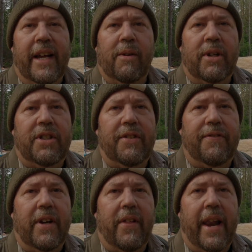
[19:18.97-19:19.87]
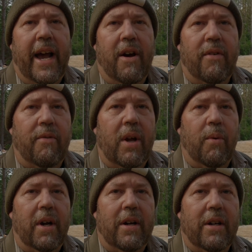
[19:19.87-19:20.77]
And once you fill that out, we
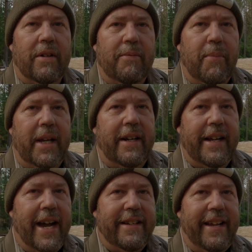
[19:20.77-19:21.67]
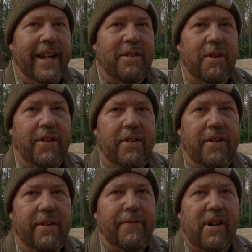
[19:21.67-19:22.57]
will be in contact with you
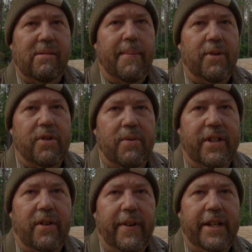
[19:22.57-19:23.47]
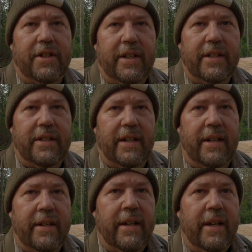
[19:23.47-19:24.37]
to firm up those reservations and,